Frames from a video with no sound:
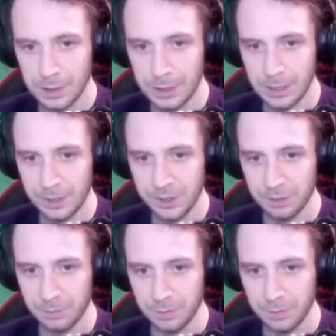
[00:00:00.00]
So,
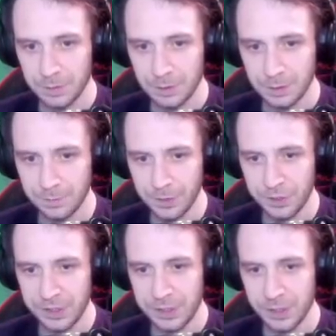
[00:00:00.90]
unfortunately,
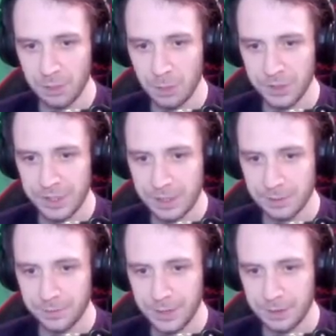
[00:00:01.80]
no one cycle
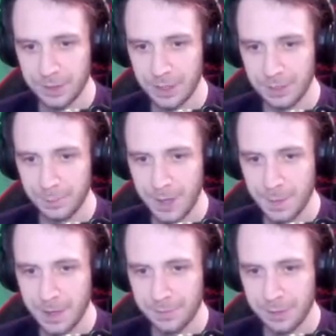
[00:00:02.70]
Nightmare
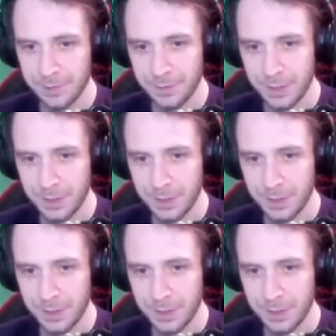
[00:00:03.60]
free for your boy